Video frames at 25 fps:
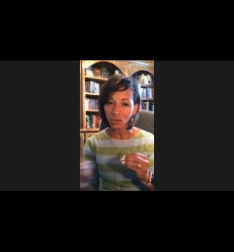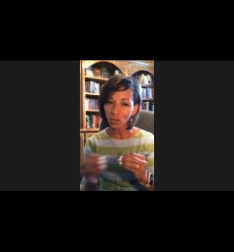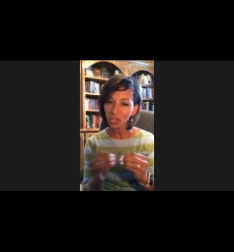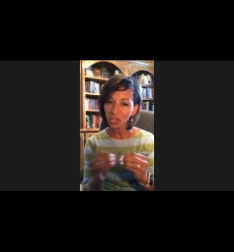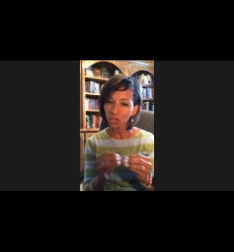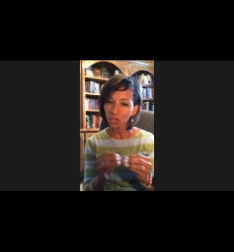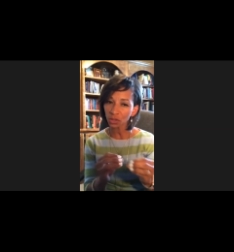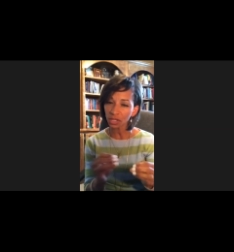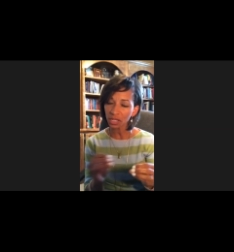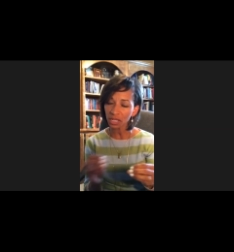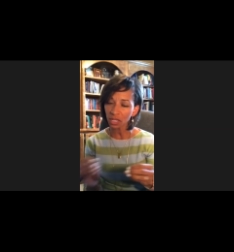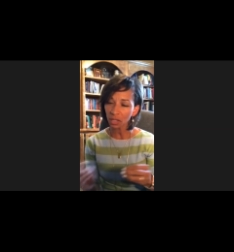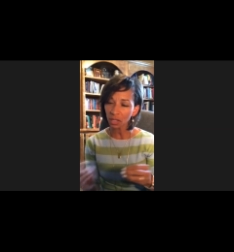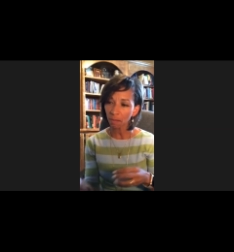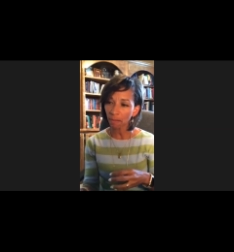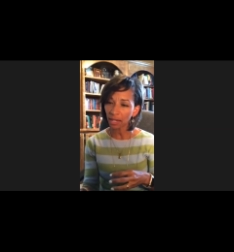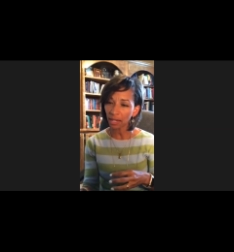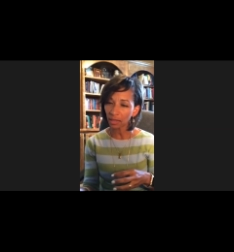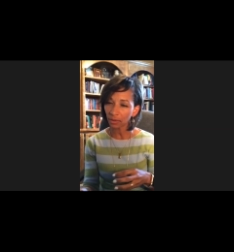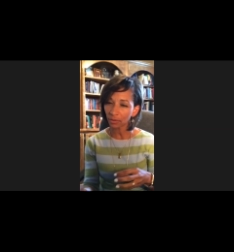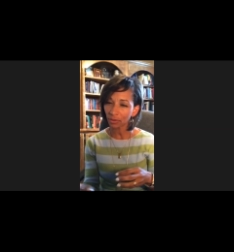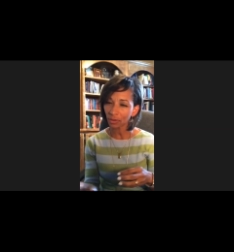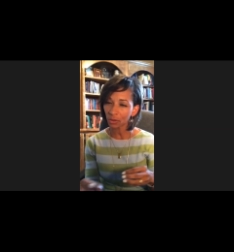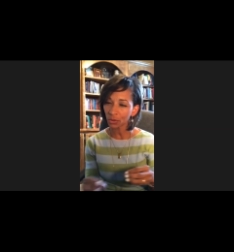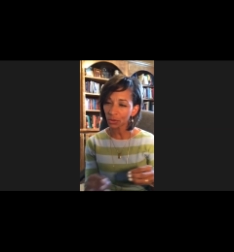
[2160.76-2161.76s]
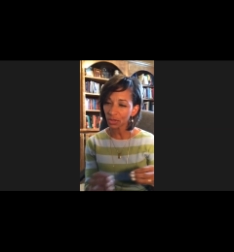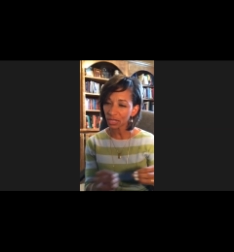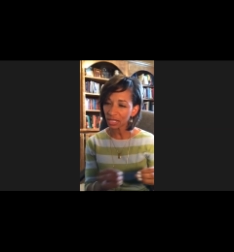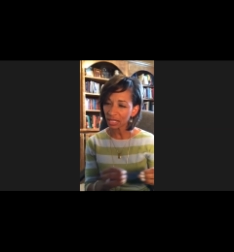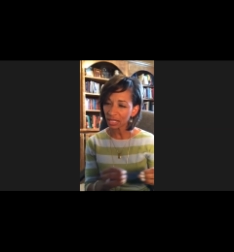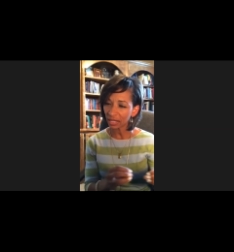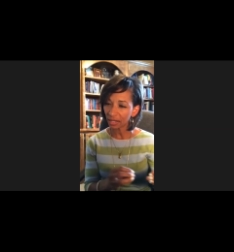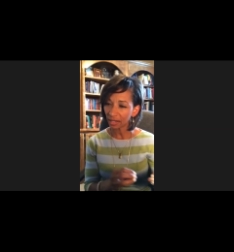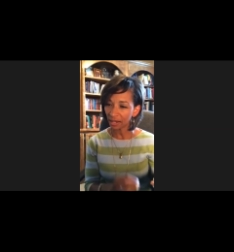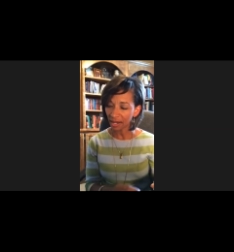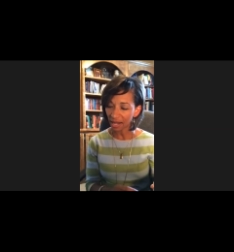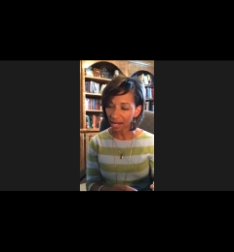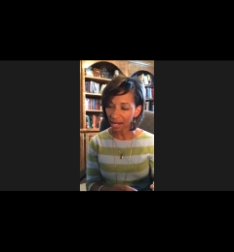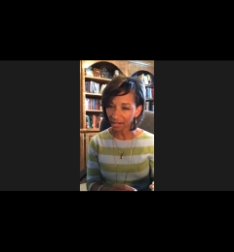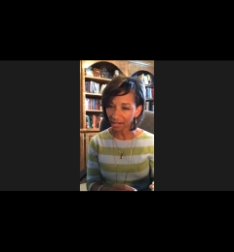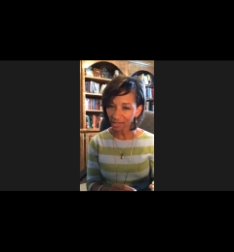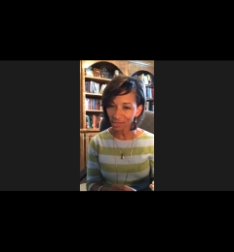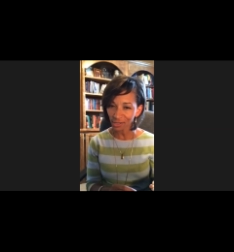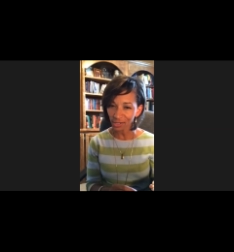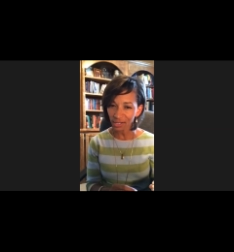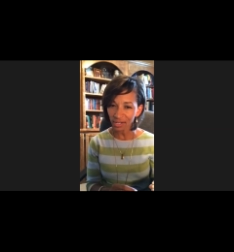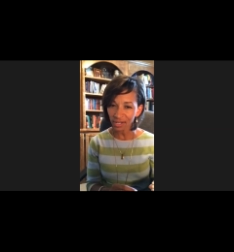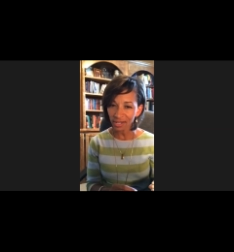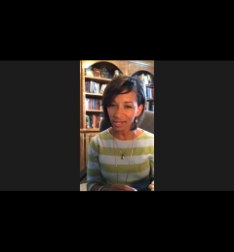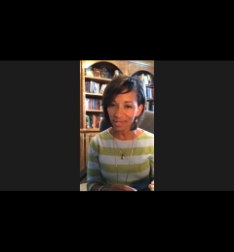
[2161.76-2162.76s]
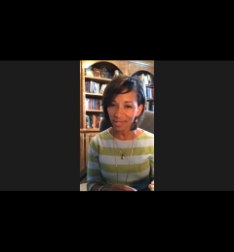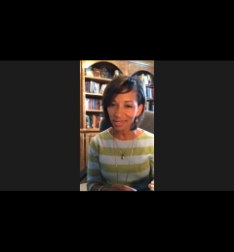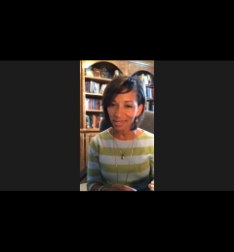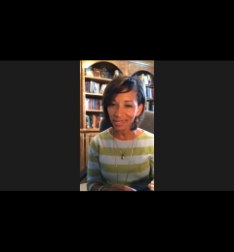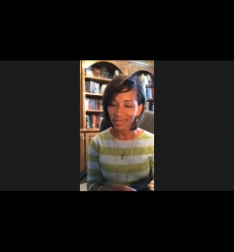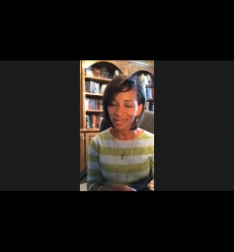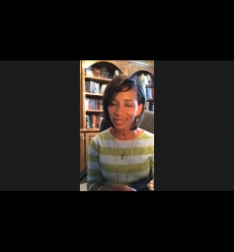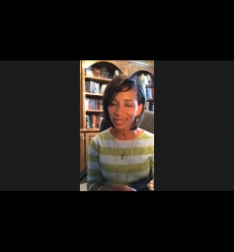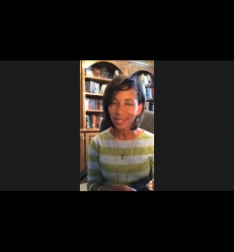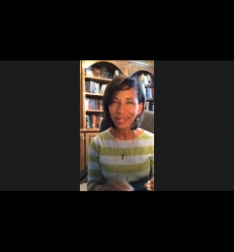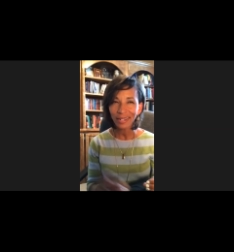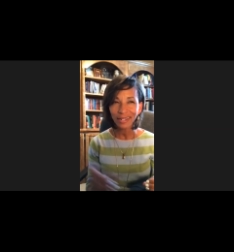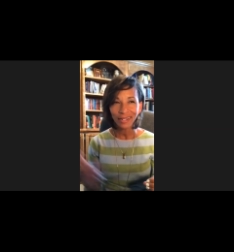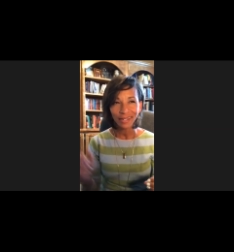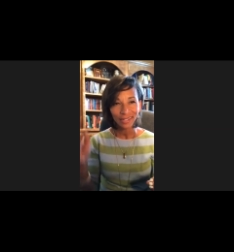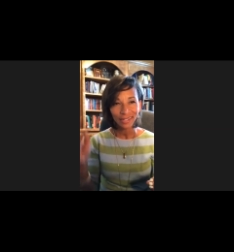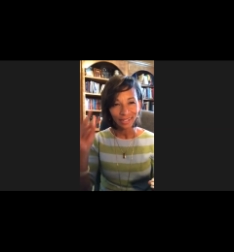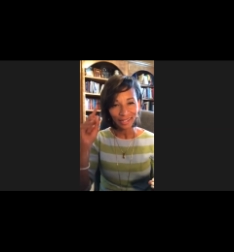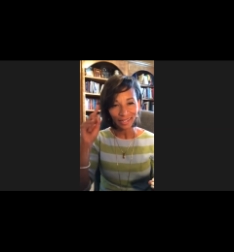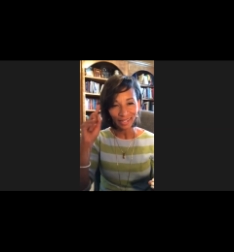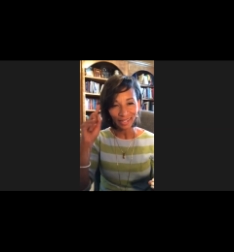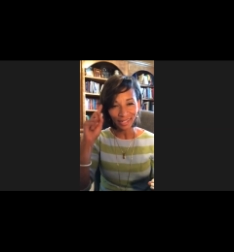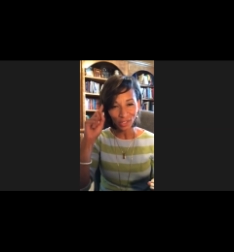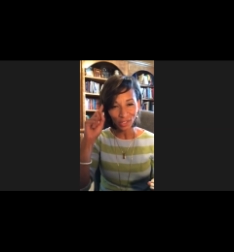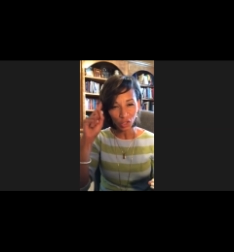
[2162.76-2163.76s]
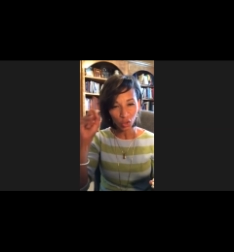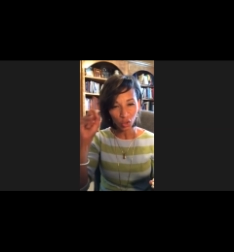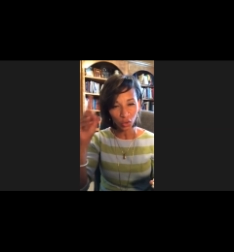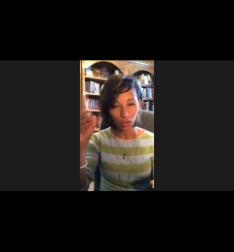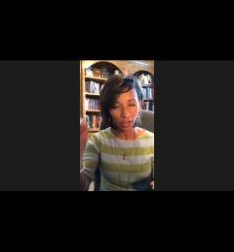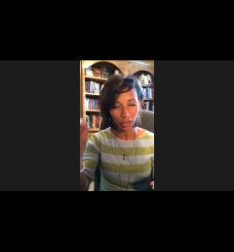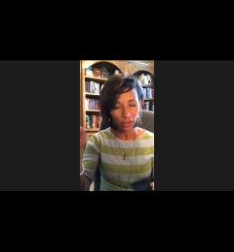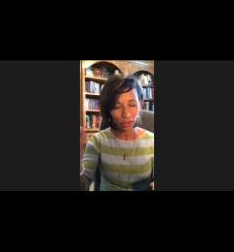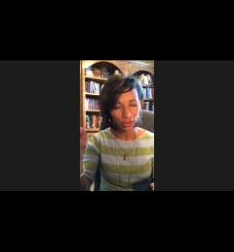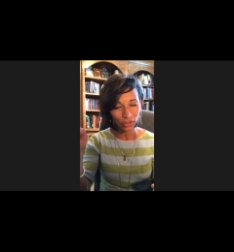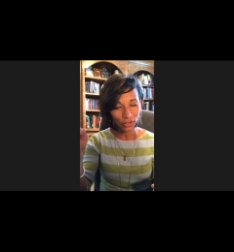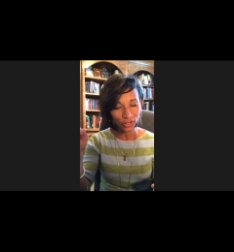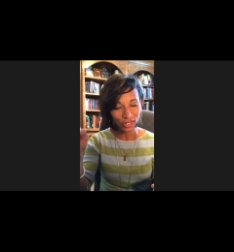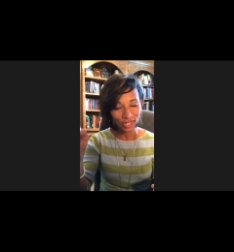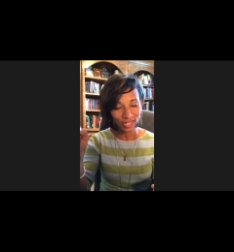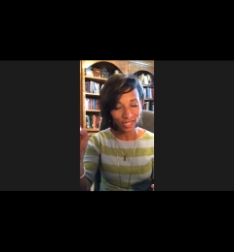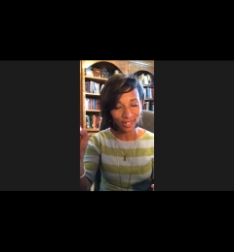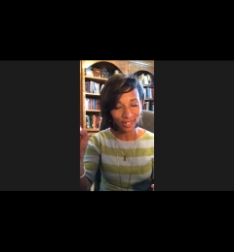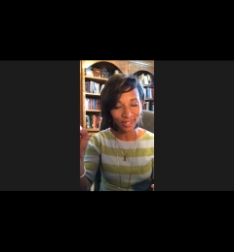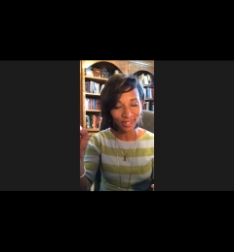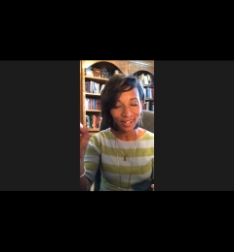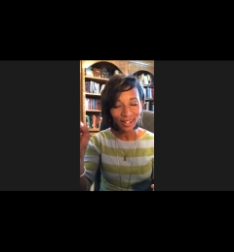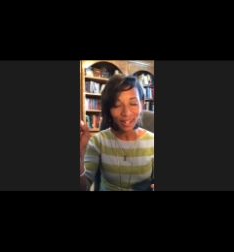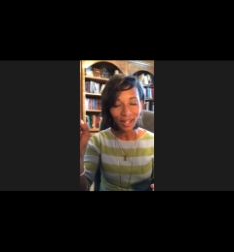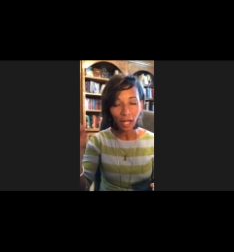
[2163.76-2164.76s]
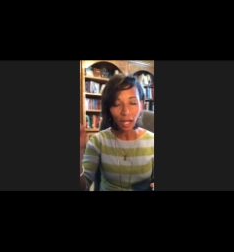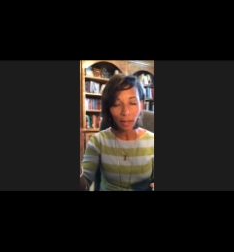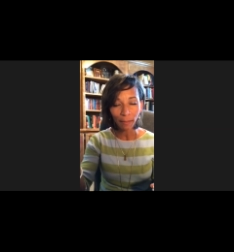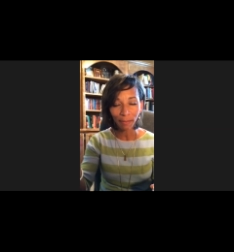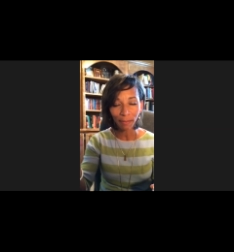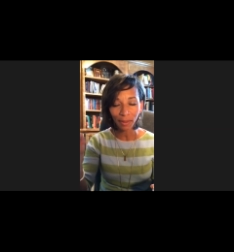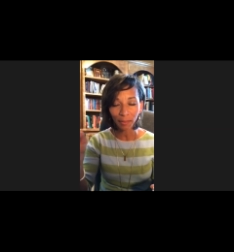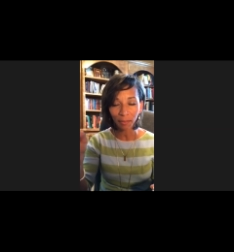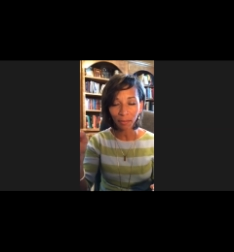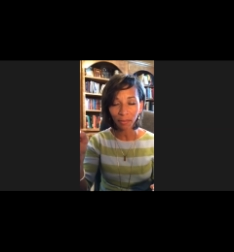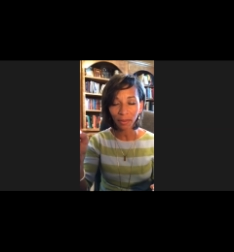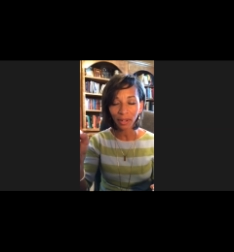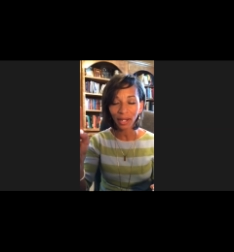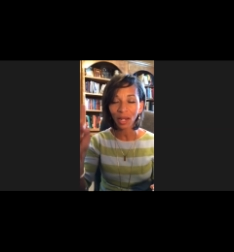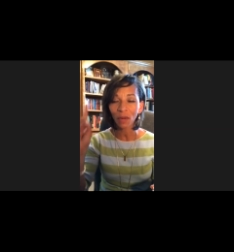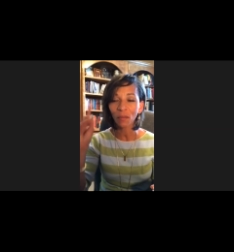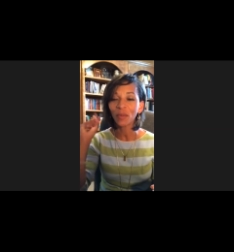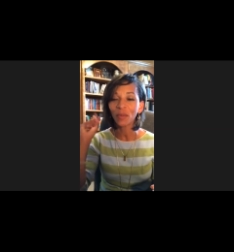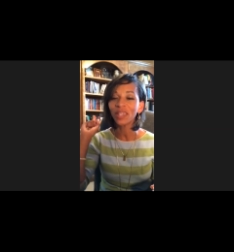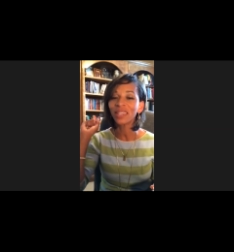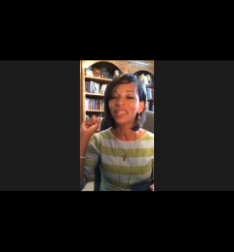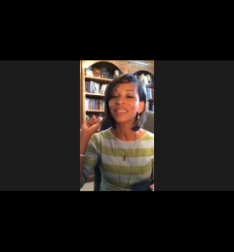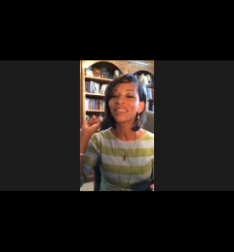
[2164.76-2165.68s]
we start to make those connections, it triggers a memory, and we